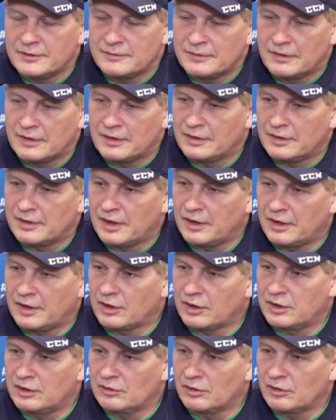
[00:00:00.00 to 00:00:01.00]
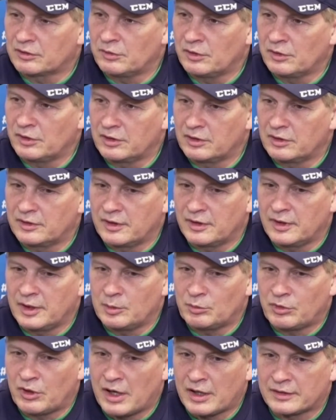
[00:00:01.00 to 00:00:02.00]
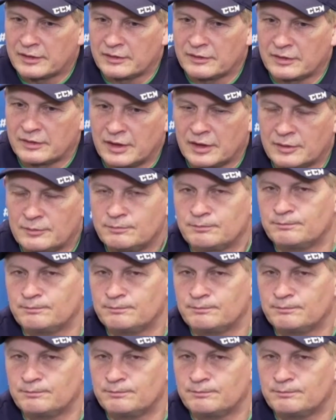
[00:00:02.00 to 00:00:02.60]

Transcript: uh I thought he looked really good today in practice again.